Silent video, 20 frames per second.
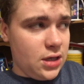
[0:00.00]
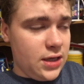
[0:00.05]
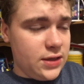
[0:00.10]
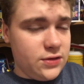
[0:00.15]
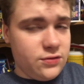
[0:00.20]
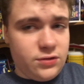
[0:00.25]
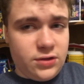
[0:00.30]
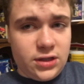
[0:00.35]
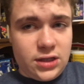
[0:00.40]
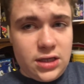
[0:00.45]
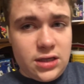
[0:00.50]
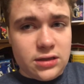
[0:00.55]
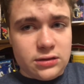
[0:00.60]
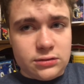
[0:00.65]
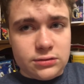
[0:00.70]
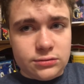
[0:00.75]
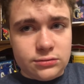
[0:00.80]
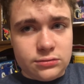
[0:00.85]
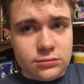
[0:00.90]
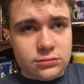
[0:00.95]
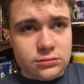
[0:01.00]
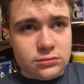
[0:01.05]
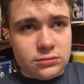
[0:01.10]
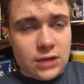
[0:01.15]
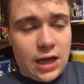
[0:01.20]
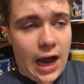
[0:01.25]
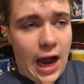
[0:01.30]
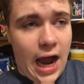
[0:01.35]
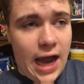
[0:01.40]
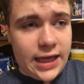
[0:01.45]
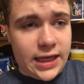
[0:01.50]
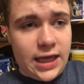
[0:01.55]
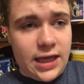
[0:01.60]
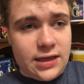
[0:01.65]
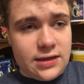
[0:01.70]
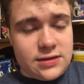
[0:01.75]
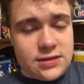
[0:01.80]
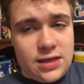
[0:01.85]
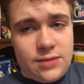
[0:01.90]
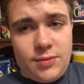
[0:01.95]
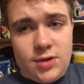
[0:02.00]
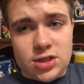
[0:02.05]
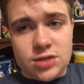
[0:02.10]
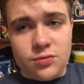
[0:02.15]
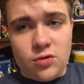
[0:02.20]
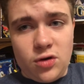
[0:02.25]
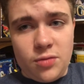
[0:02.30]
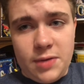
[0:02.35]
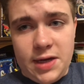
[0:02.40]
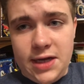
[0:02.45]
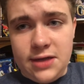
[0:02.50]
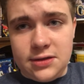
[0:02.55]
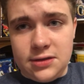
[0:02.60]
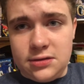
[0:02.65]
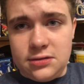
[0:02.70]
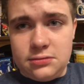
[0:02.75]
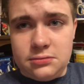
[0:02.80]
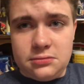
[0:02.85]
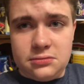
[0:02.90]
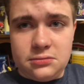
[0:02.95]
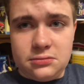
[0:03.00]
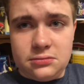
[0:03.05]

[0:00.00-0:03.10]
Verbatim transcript: That's really it. I can't say much more about it.